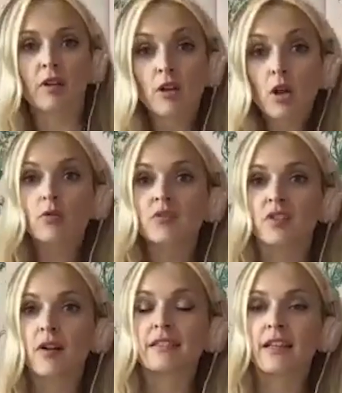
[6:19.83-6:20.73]

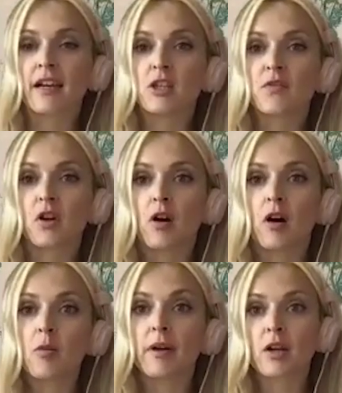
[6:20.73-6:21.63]
Alongside that, you've got,
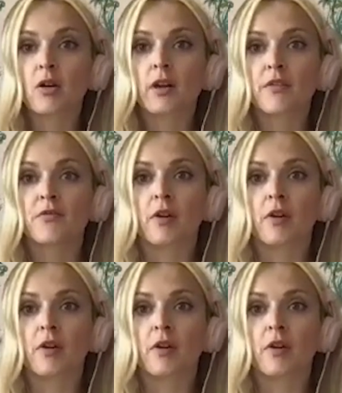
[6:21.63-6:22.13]
oh my God,